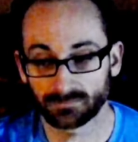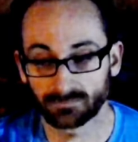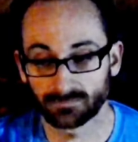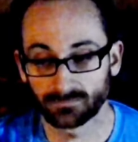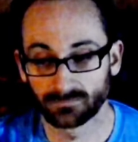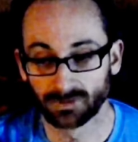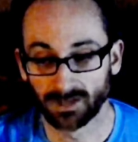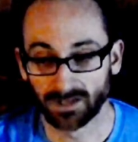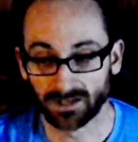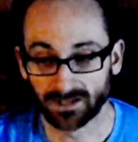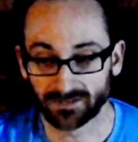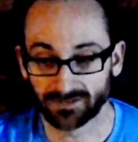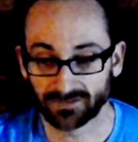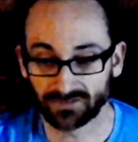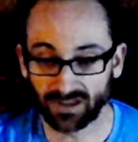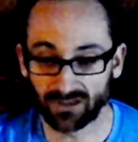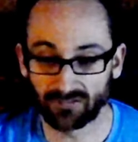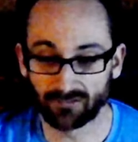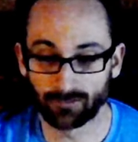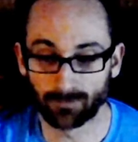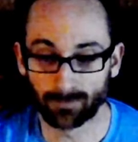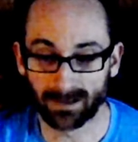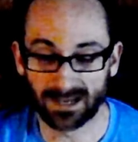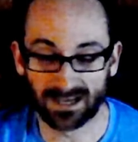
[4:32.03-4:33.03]
Like
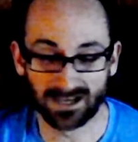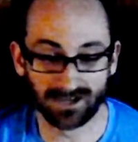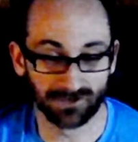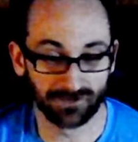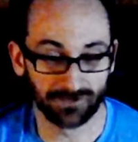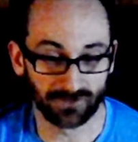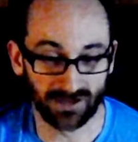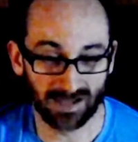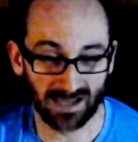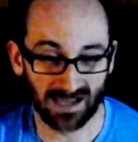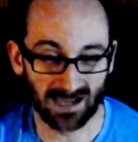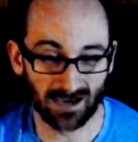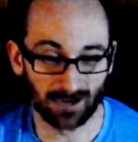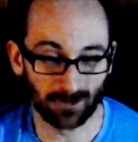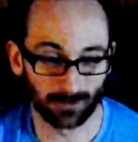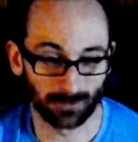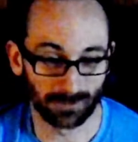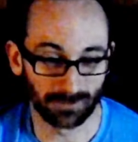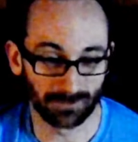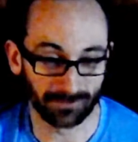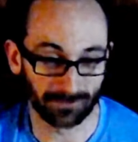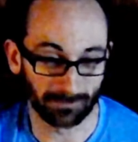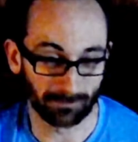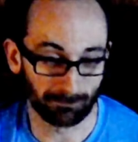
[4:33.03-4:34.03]
7 miles an hour
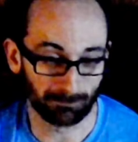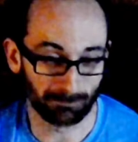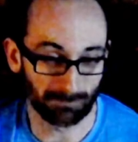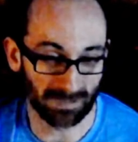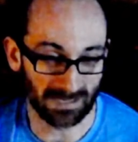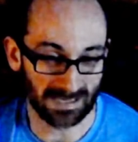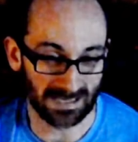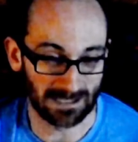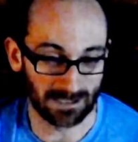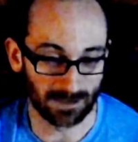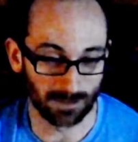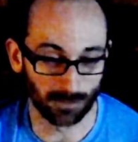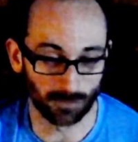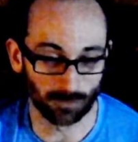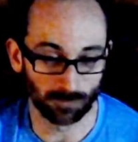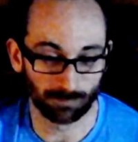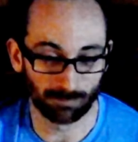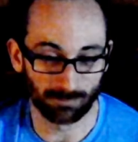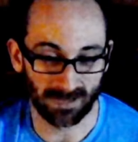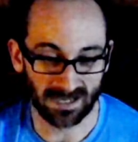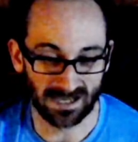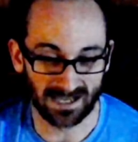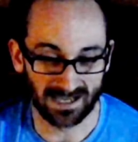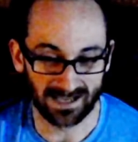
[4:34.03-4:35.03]
is about
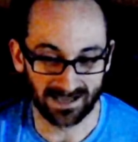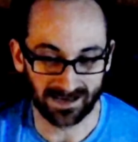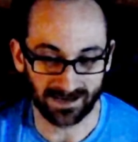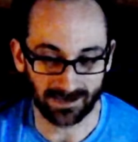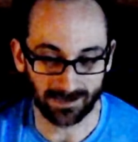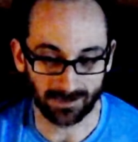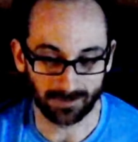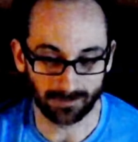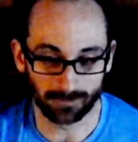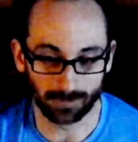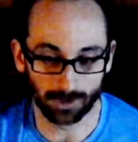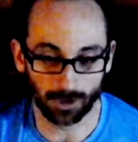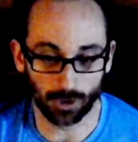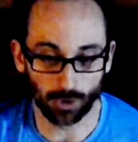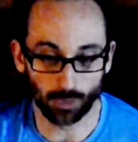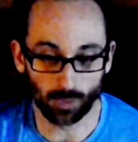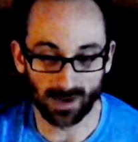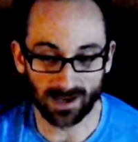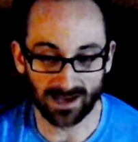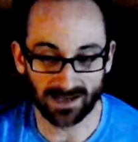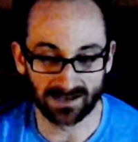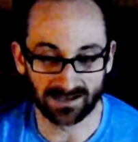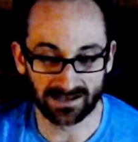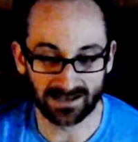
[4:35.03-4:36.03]
my low
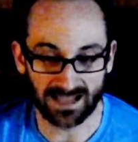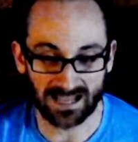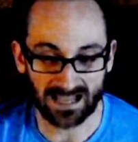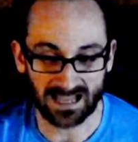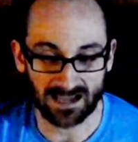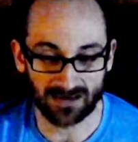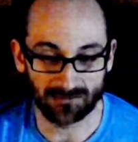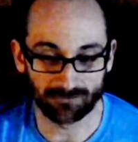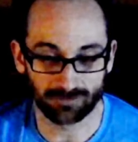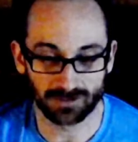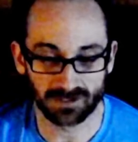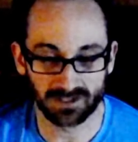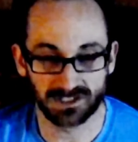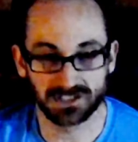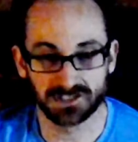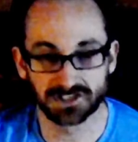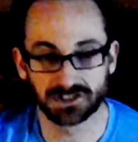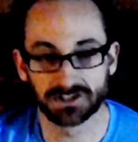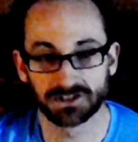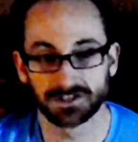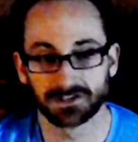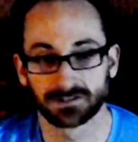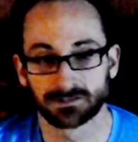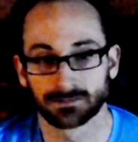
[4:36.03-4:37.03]
end average
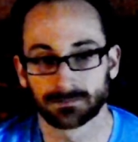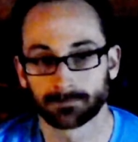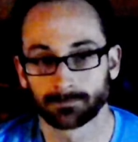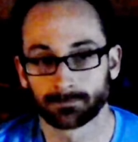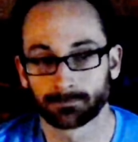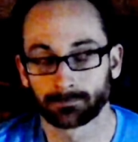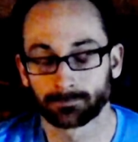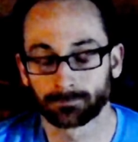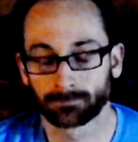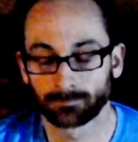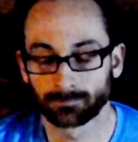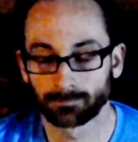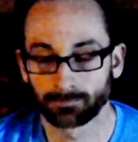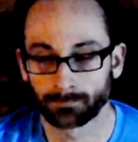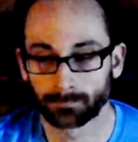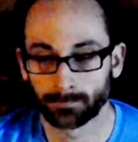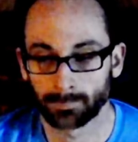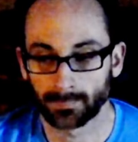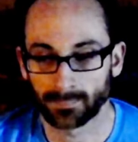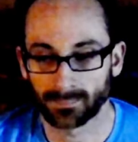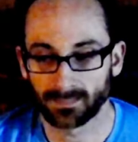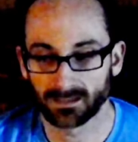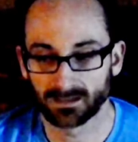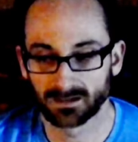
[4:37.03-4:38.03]

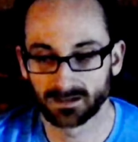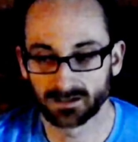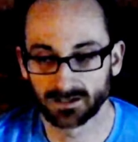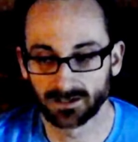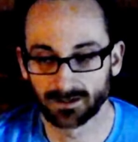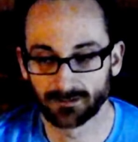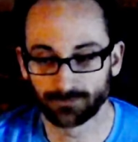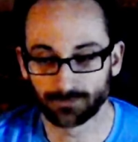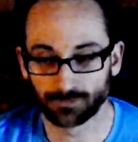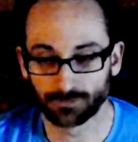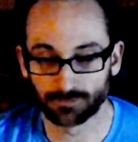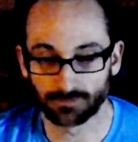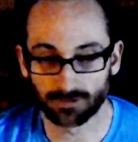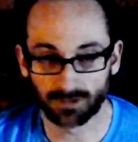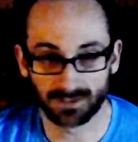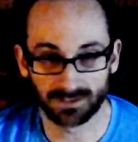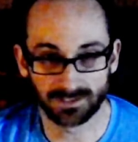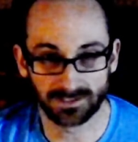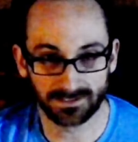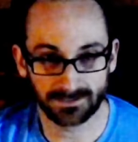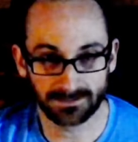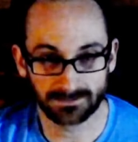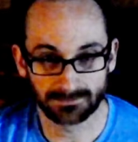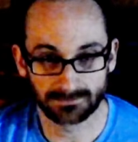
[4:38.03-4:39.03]
for
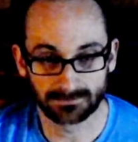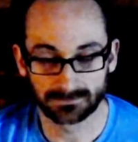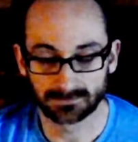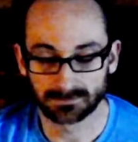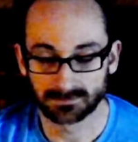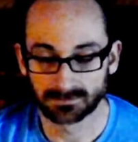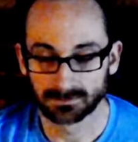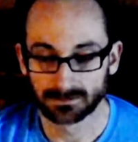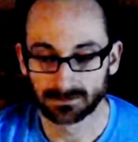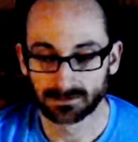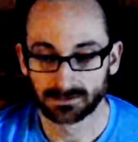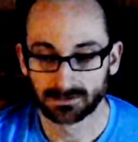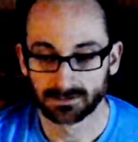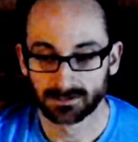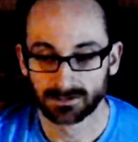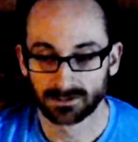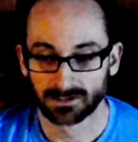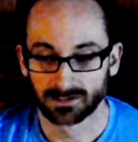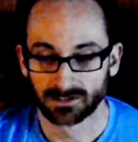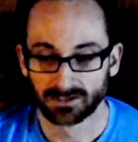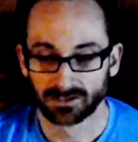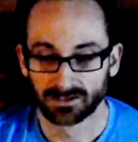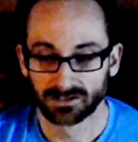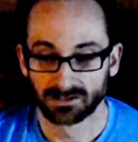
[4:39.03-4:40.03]
running.
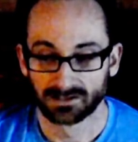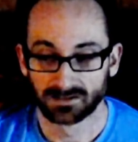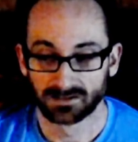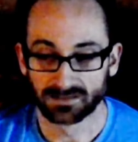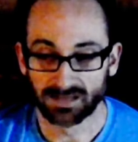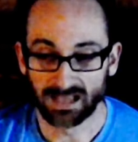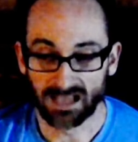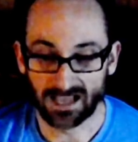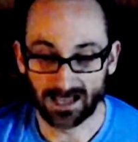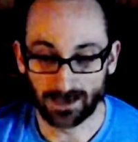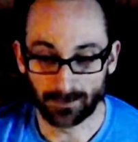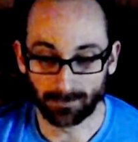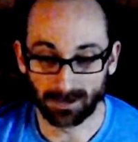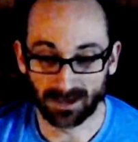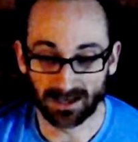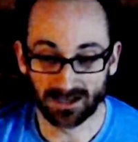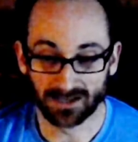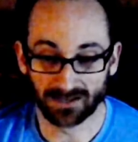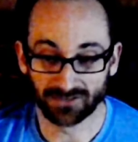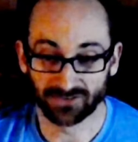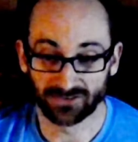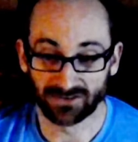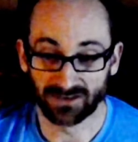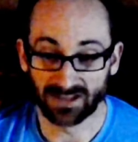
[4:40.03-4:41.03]
9
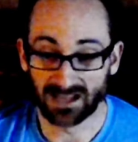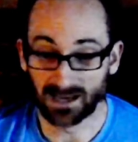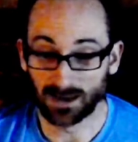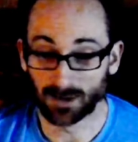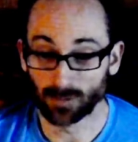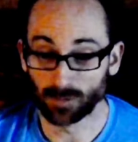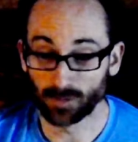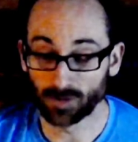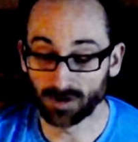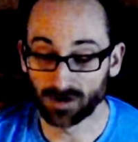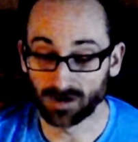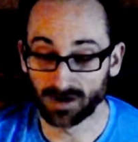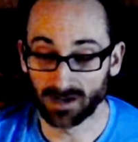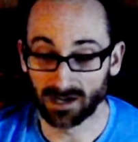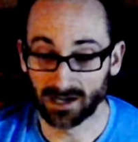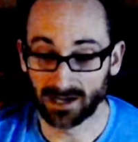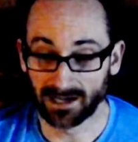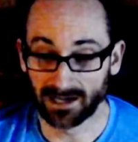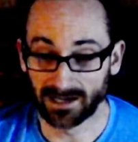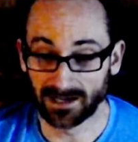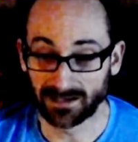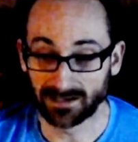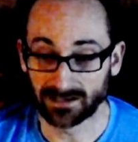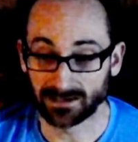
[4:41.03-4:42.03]
miles an hour
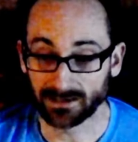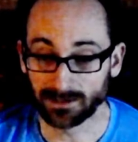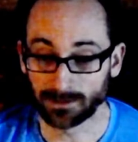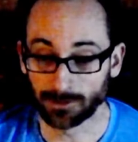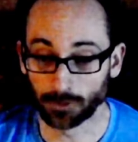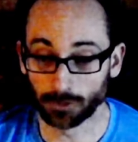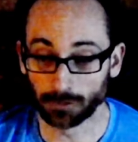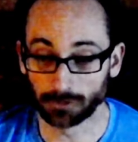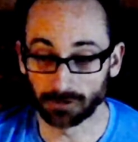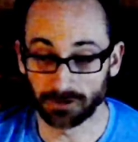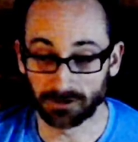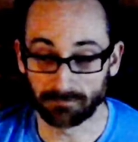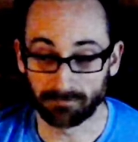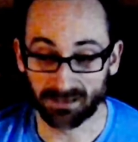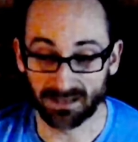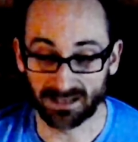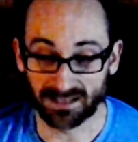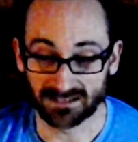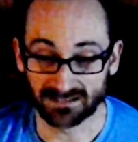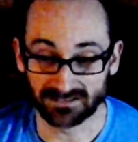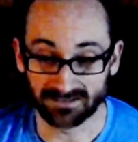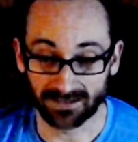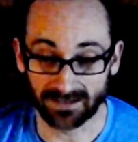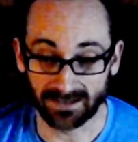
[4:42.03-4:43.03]
I can only
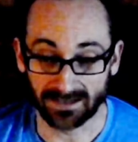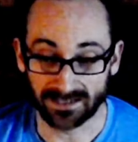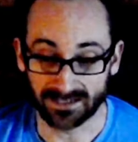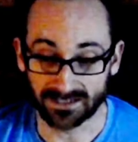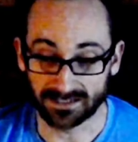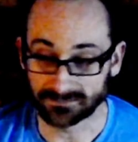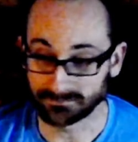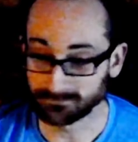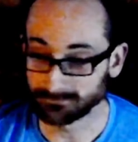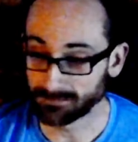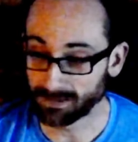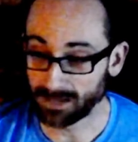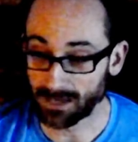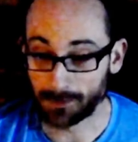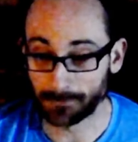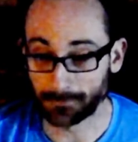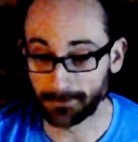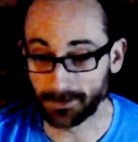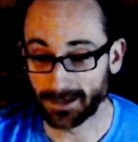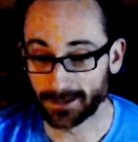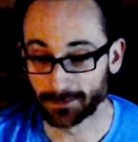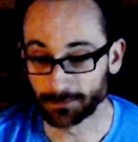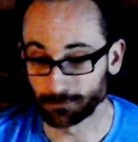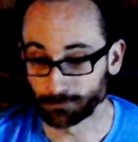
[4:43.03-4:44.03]
maintain out
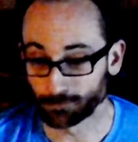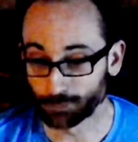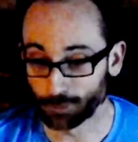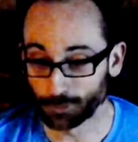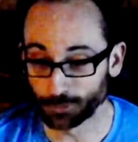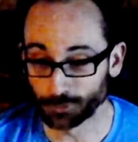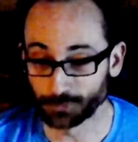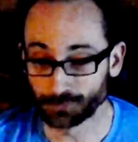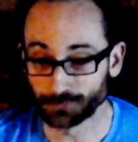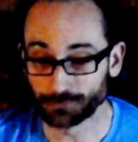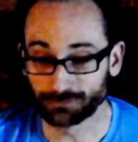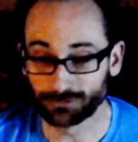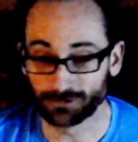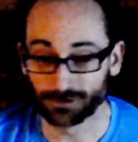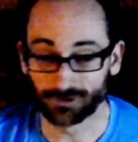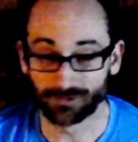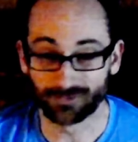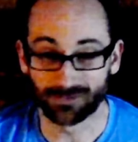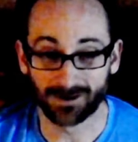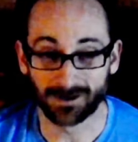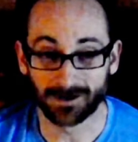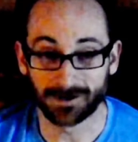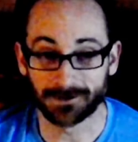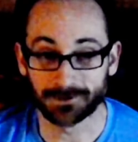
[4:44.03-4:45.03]
on the road for a
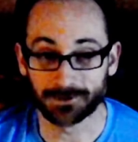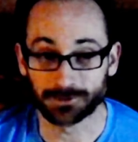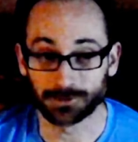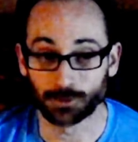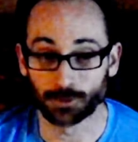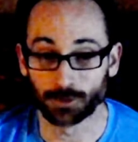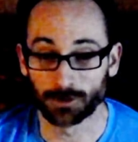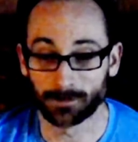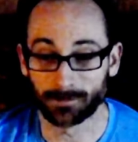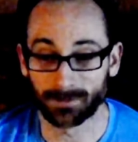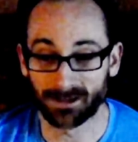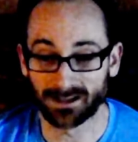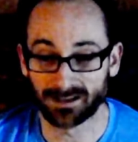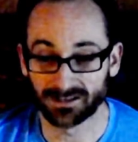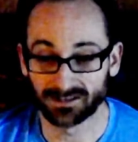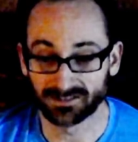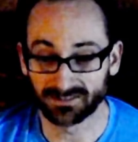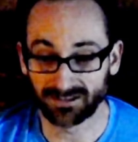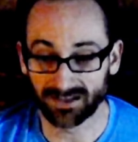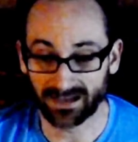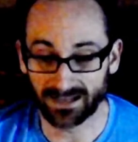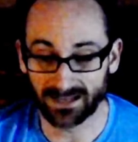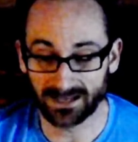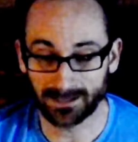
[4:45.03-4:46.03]
very short amount of
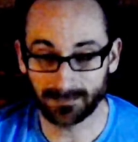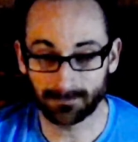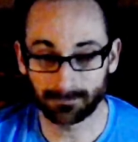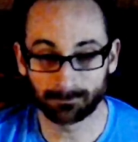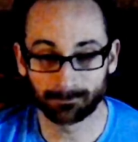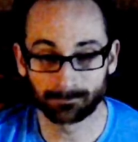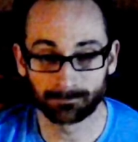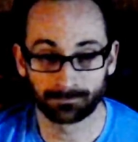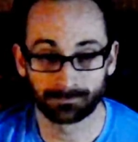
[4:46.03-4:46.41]
time.